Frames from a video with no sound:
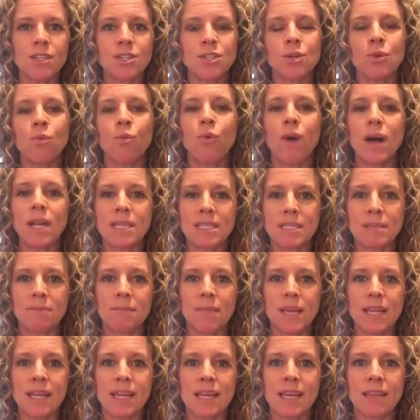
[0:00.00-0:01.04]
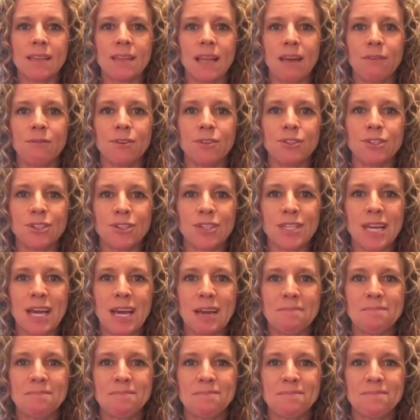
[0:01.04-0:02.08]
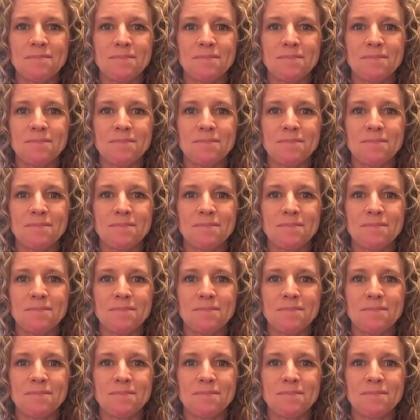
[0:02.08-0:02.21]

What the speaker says: to one-to-many and leverage your time.